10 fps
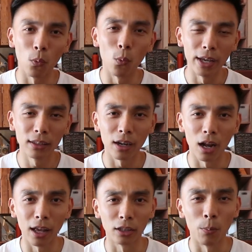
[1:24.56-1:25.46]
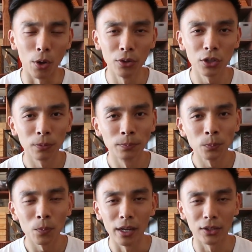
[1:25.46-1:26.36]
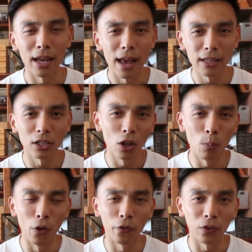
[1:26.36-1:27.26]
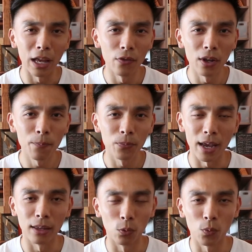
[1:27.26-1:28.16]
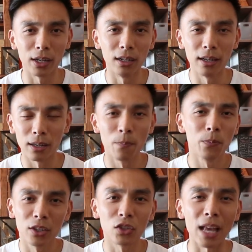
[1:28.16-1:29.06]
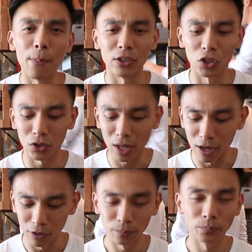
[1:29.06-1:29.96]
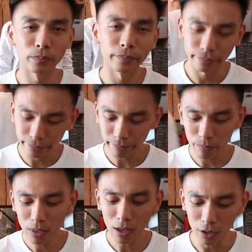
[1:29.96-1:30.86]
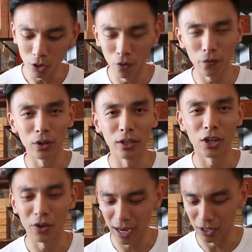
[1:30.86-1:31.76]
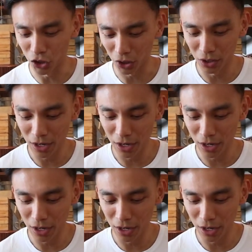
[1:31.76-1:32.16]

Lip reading: the wing that I like the most is that it has a lot more flavor than the regular salmon steak. Going for the teriyaki chicken